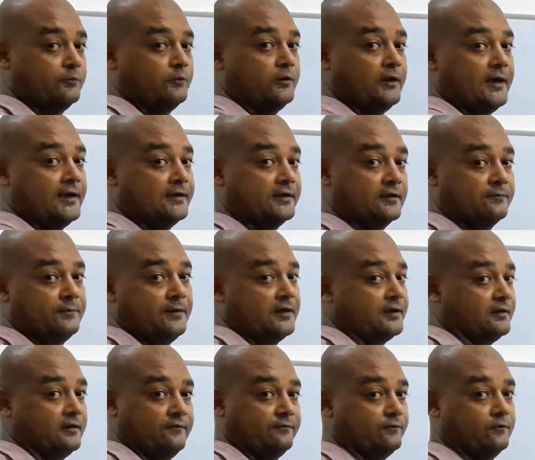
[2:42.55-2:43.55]
the another part
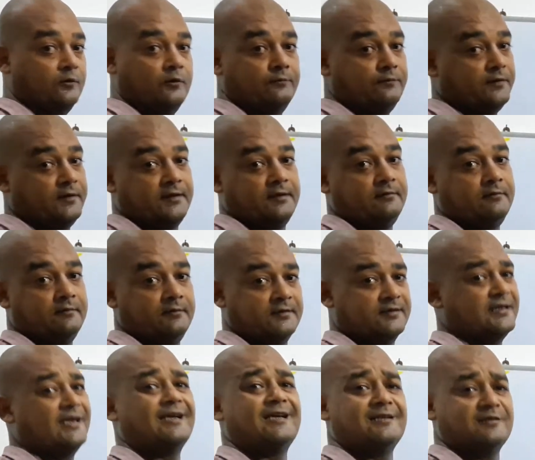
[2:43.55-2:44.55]
of globe within
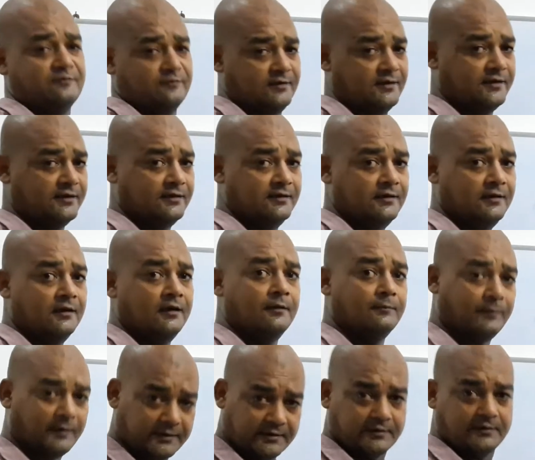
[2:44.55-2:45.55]
seconds only.
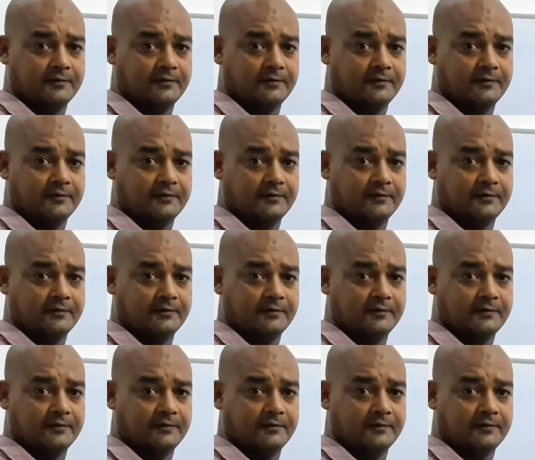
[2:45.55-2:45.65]
But